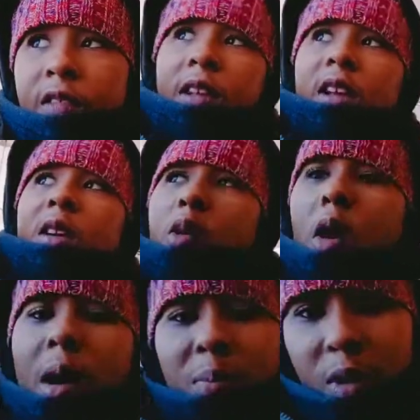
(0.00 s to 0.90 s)
finna get a
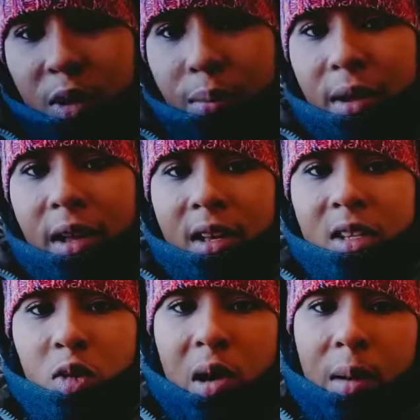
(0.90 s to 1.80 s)
Whopper, a big
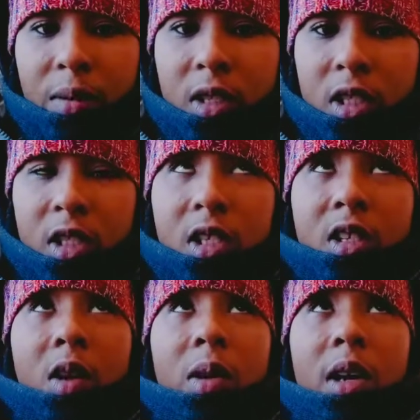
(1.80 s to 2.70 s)
ass Whopper and
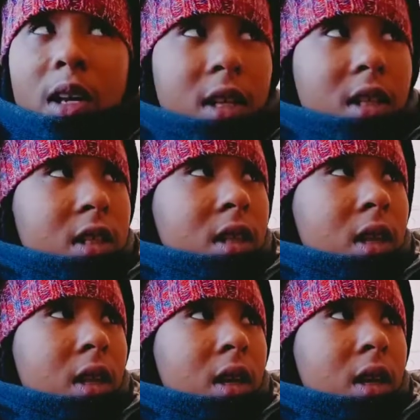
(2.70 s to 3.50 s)
shit, no onions.